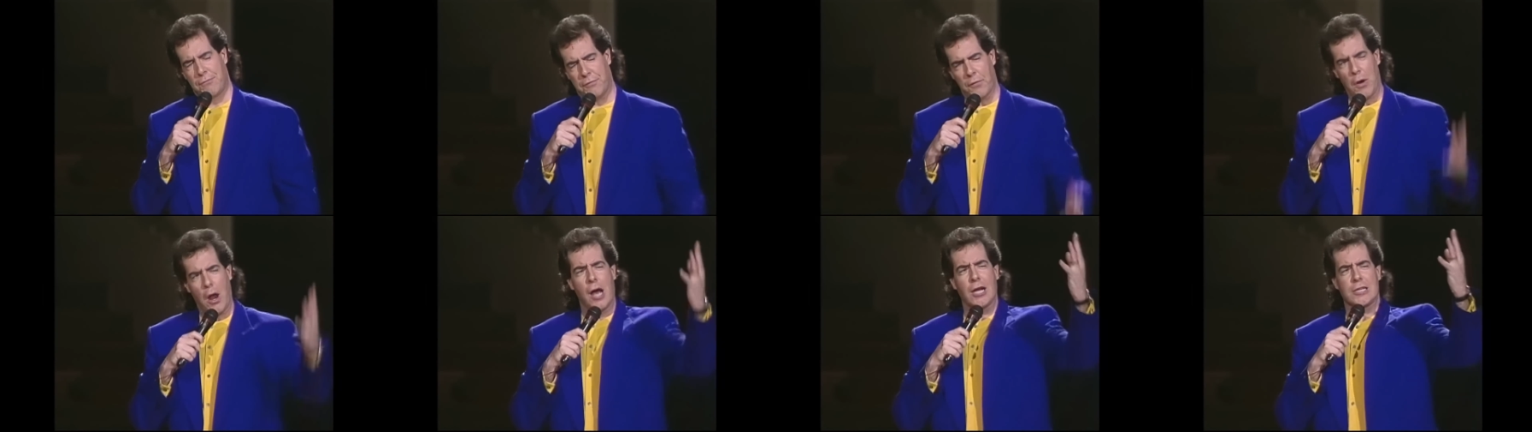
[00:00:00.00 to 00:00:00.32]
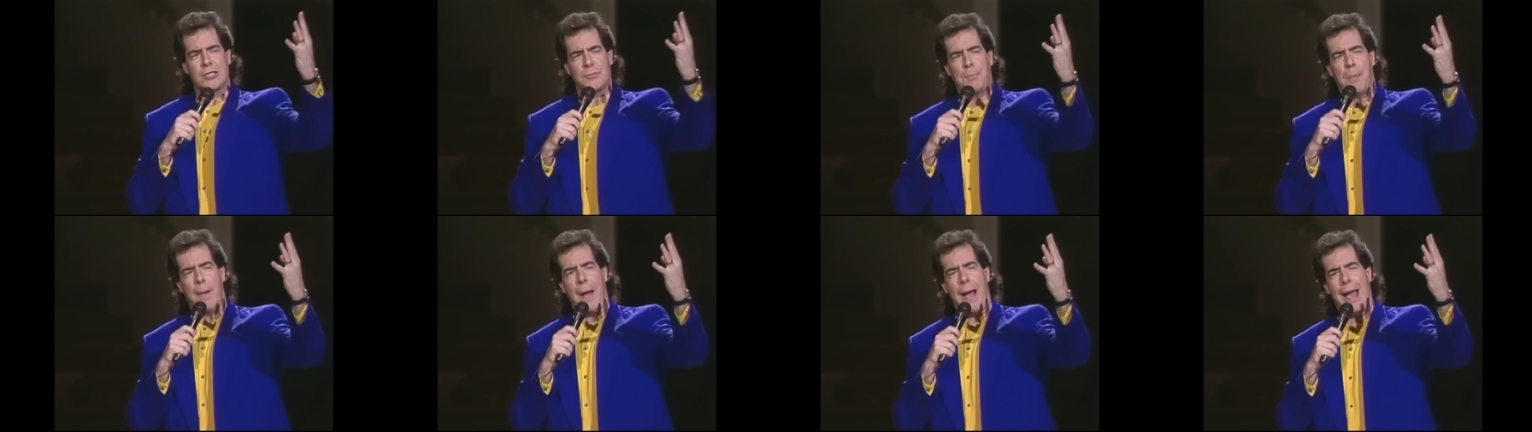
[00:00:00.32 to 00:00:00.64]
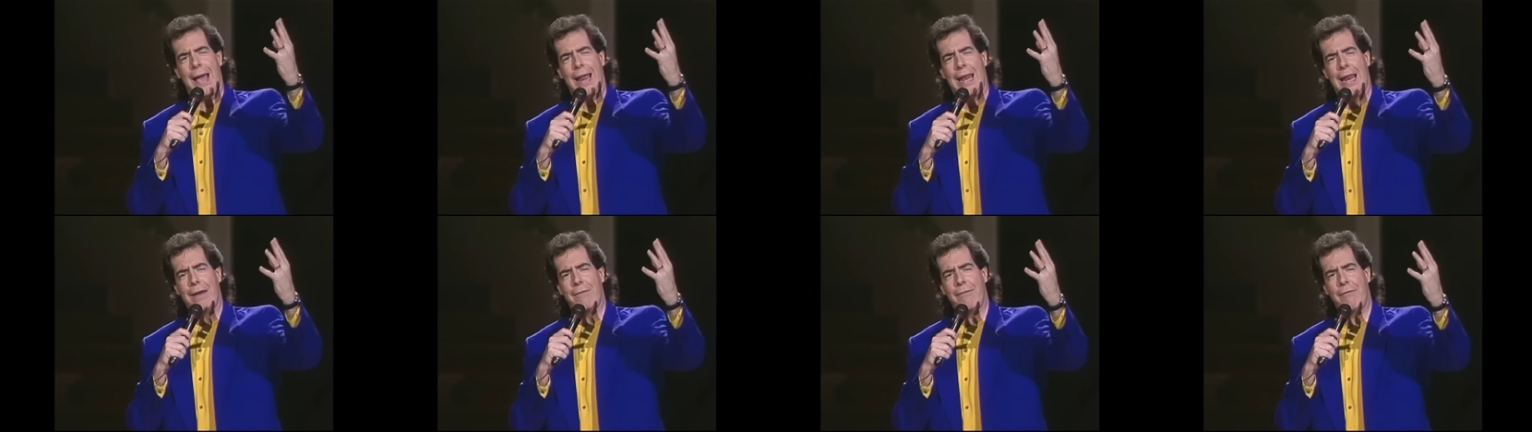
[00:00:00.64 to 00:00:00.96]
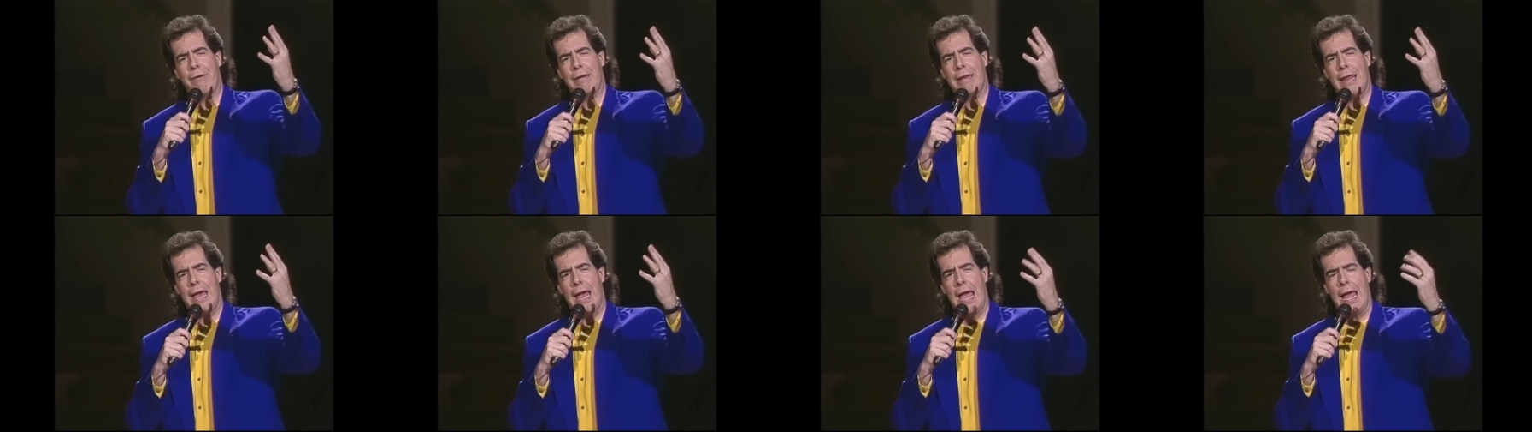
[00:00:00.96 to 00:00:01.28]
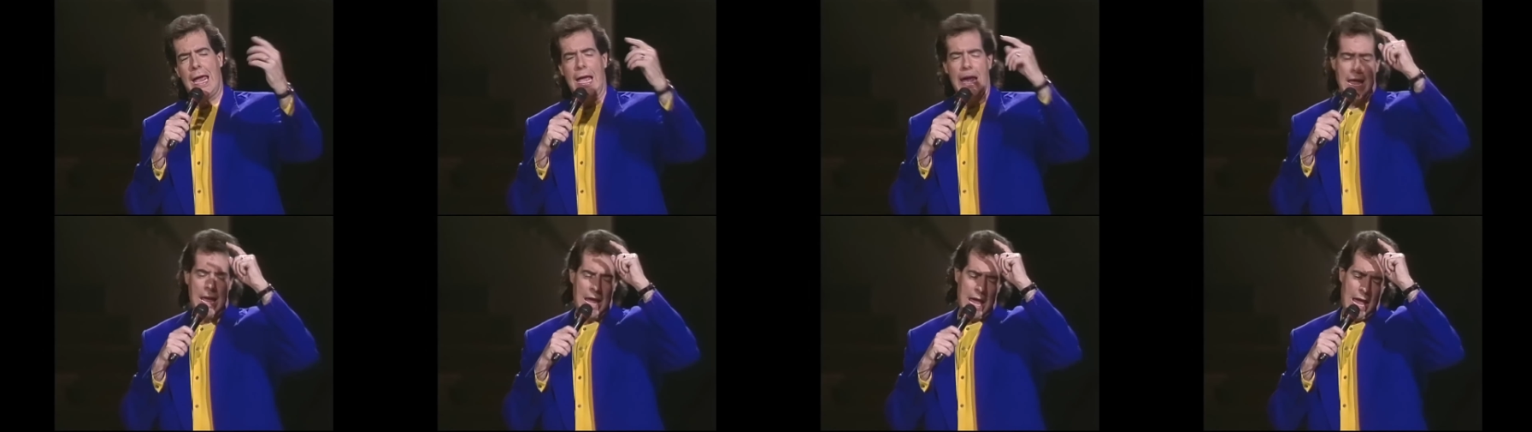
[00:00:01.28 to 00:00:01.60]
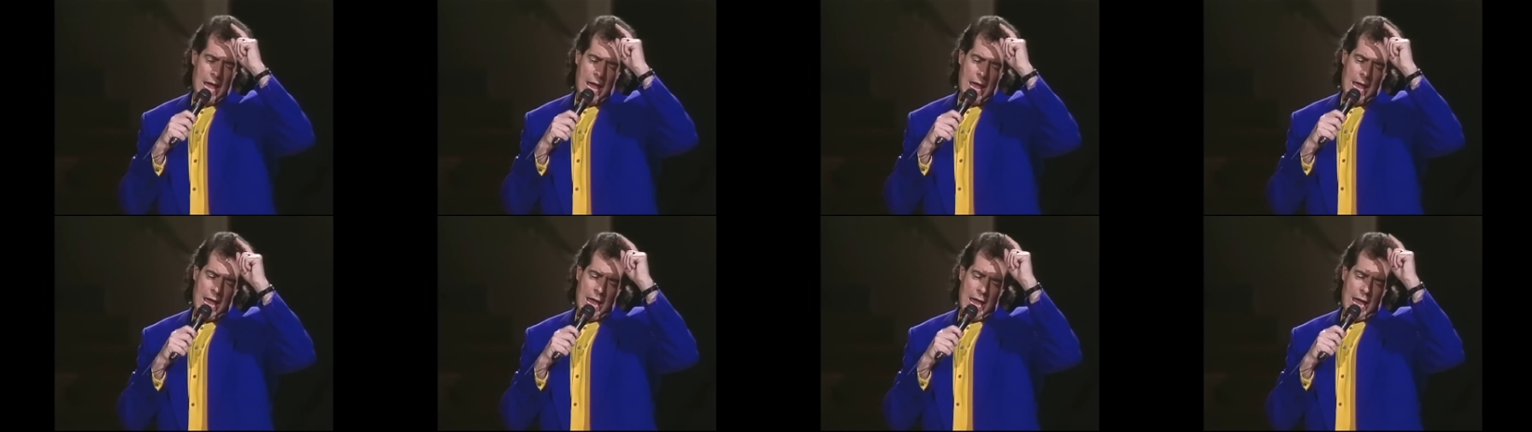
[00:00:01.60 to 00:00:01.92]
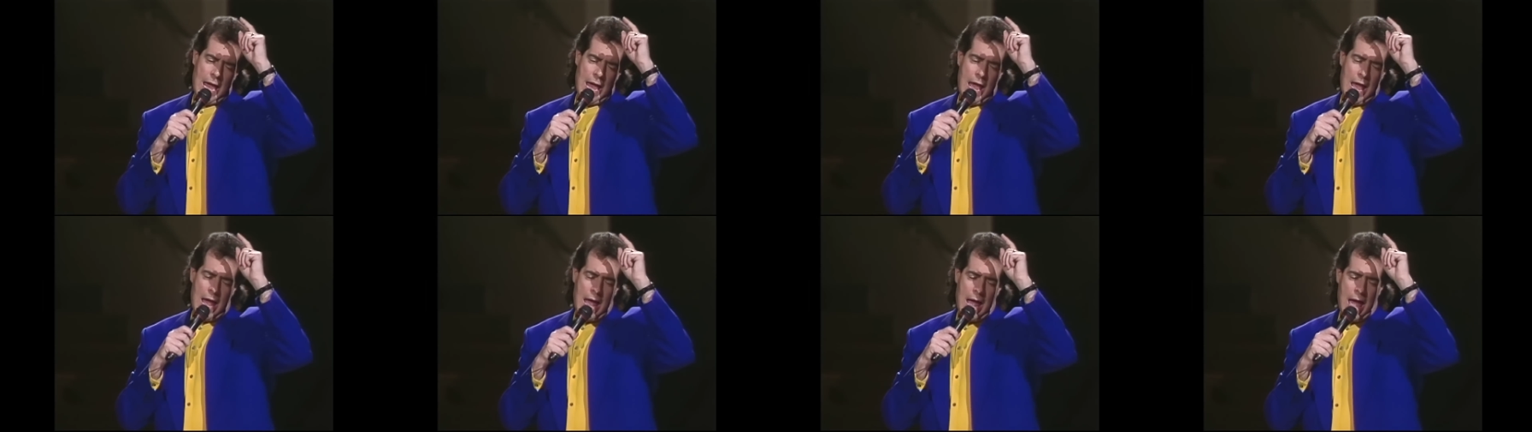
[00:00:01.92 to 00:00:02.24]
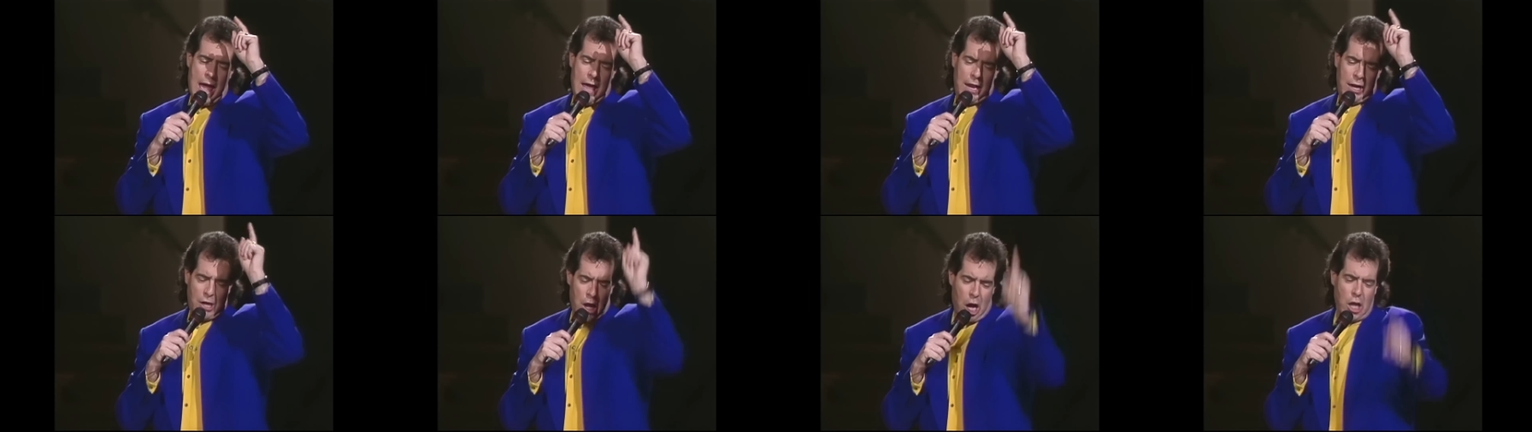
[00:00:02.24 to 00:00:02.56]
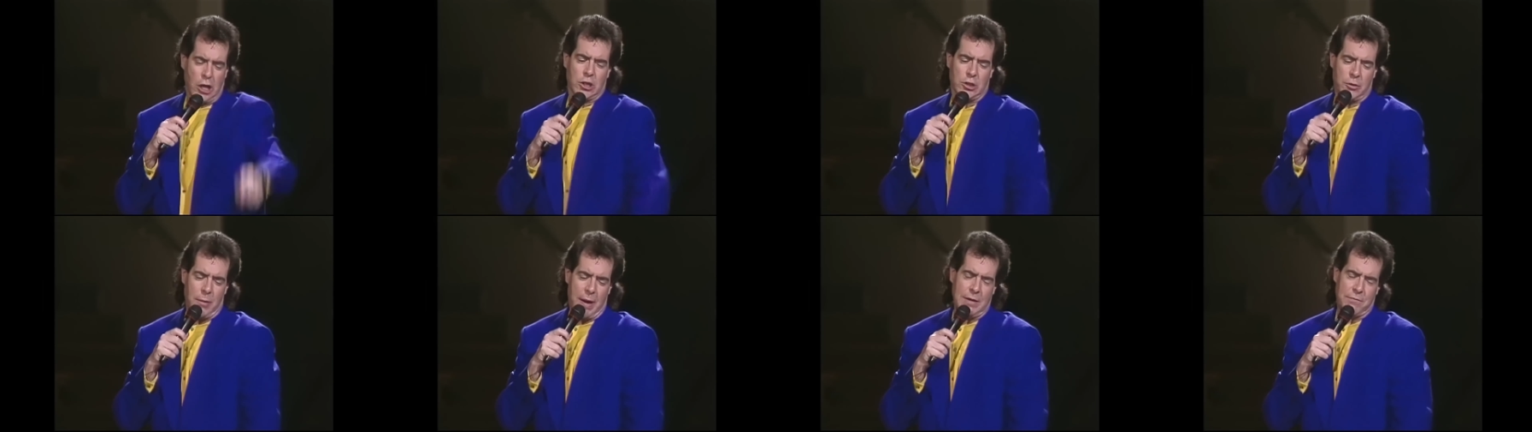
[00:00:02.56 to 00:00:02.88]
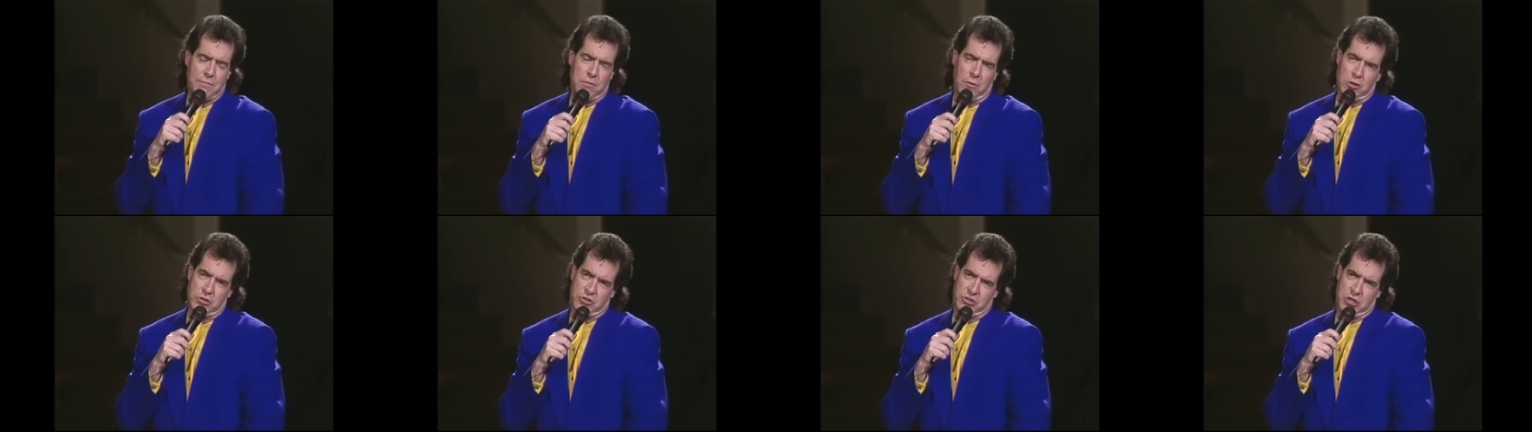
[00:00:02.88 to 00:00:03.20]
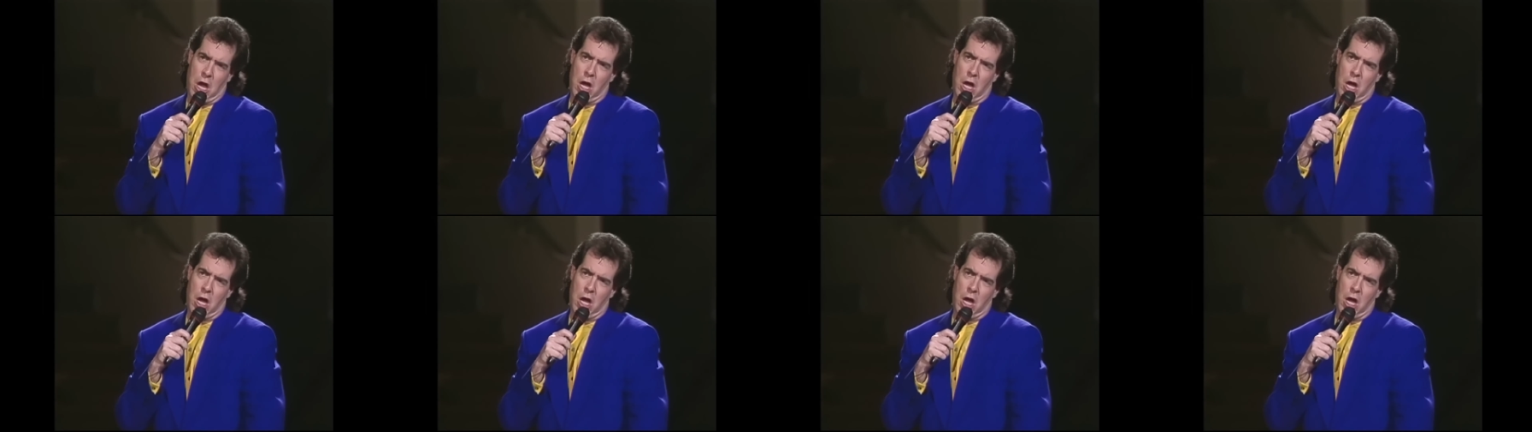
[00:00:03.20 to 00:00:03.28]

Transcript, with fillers: Frostbite every day. Had an ungrateful